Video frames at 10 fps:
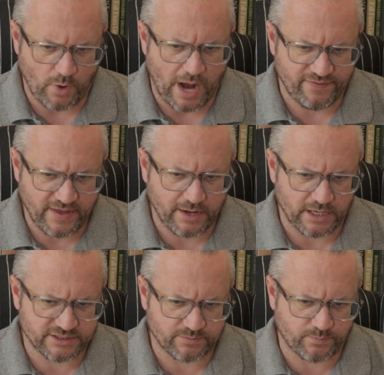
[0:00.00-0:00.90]
I think
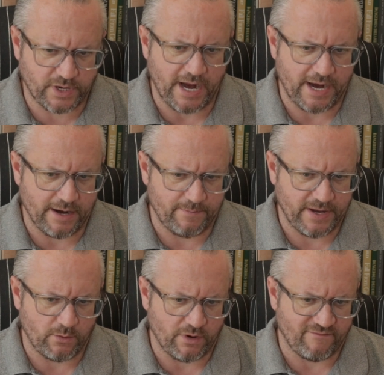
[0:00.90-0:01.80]
it's going to end up
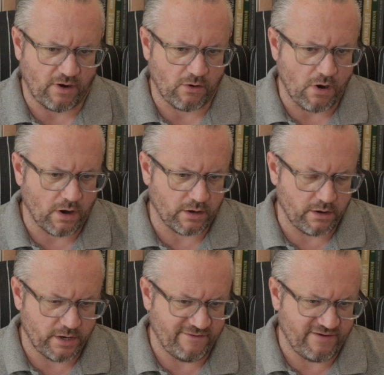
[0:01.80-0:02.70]
being one of our
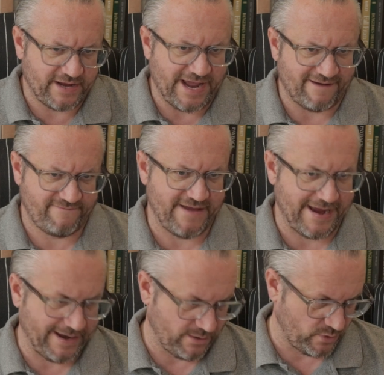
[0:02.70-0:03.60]
longer Dividend
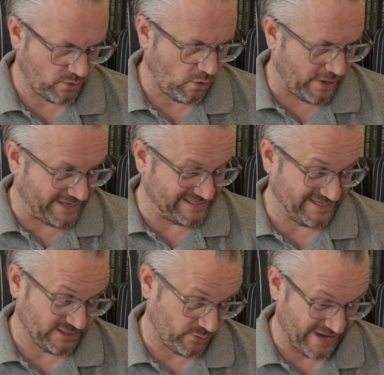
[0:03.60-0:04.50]
Cafe recordings
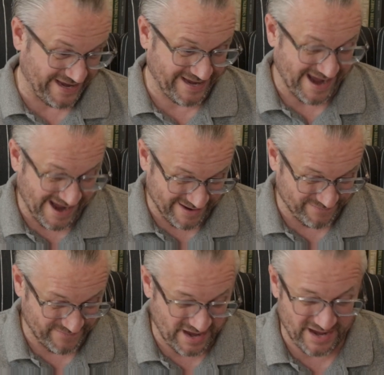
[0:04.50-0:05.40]
this week.
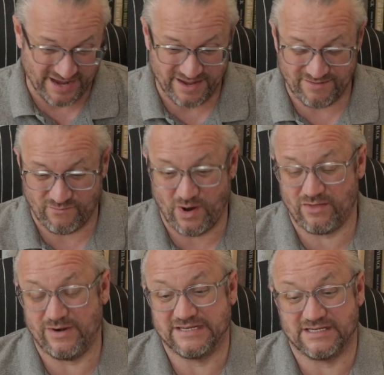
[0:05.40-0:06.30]
One of
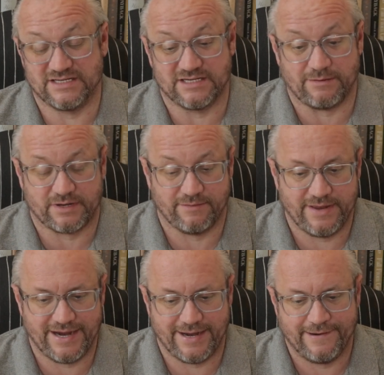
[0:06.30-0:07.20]
the reasons is I'm
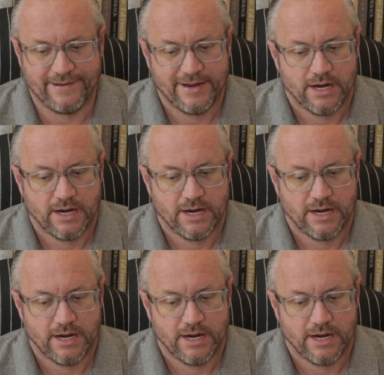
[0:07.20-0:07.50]
committed